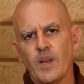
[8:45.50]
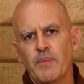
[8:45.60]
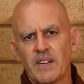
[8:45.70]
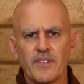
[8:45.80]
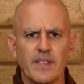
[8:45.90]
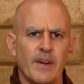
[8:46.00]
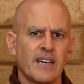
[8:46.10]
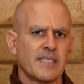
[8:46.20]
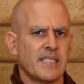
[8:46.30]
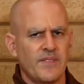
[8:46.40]
But for the
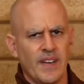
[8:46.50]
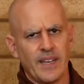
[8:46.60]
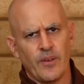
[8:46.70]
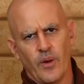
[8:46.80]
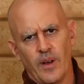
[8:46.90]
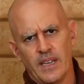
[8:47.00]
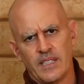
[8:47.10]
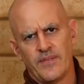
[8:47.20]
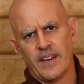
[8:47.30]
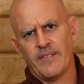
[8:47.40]
monks, it's
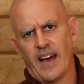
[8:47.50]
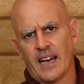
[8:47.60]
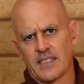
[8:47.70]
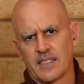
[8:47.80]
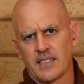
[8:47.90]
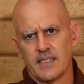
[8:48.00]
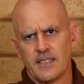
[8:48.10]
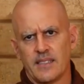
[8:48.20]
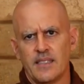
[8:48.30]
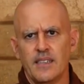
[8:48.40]
very vast
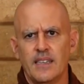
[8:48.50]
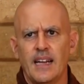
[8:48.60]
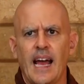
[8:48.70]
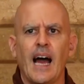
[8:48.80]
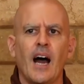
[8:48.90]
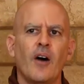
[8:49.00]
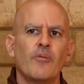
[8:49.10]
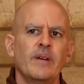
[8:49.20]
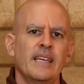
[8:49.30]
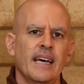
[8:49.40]
how
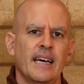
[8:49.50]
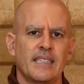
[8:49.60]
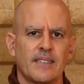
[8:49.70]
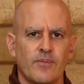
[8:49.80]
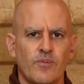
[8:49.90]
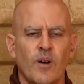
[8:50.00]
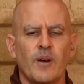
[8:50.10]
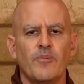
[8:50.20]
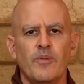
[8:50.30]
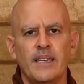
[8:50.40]
we get
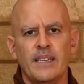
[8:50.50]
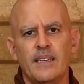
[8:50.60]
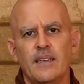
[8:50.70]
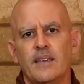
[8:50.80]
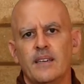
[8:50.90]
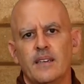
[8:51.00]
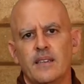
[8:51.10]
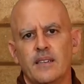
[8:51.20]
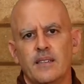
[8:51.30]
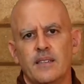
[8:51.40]
what we
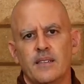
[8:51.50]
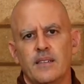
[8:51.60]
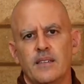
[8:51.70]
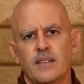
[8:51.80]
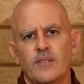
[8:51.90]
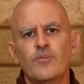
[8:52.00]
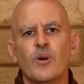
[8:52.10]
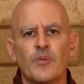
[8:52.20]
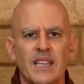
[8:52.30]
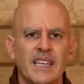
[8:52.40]

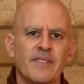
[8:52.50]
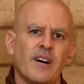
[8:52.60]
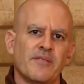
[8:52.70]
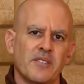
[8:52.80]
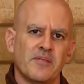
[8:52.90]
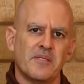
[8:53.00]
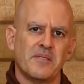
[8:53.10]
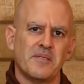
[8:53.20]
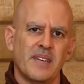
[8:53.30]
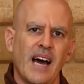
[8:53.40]
live off of,
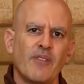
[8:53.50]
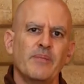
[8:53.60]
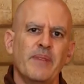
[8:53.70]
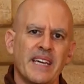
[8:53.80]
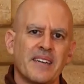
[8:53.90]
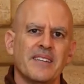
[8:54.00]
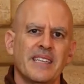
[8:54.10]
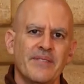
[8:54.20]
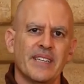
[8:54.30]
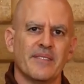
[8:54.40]
how we make our
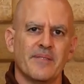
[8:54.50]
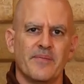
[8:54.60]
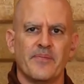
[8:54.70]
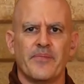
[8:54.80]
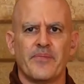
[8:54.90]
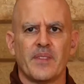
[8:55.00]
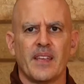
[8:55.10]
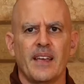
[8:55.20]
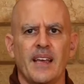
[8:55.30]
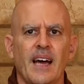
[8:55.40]
living,
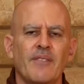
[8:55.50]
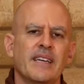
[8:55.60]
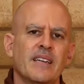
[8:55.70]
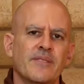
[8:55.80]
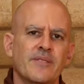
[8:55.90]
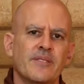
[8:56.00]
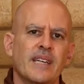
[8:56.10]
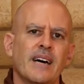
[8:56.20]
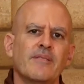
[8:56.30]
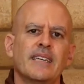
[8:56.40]
how we get our food,
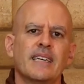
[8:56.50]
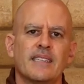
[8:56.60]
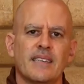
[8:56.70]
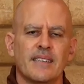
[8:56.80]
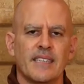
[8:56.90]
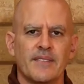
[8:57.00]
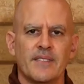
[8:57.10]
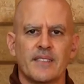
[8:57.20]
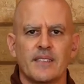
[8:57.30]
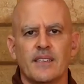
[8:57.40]
how we get our
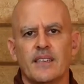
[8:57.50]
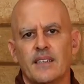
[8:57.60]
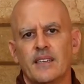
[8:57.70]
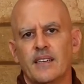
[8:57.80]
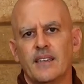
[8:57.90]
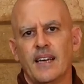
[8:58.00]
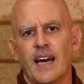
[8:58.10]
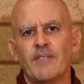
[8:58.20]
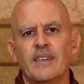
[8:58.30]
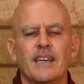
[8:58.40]
gifts,
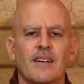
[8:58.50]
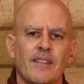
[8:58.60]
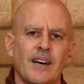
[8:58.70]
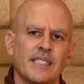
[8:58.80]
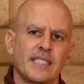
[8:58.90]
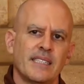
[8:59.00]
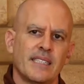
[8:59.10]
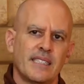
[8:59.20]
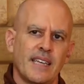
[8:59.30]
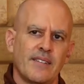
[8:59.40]
how we get our lodging,
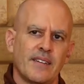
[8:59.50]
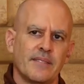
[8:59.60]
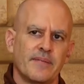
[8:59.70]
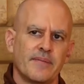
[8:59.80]
etc.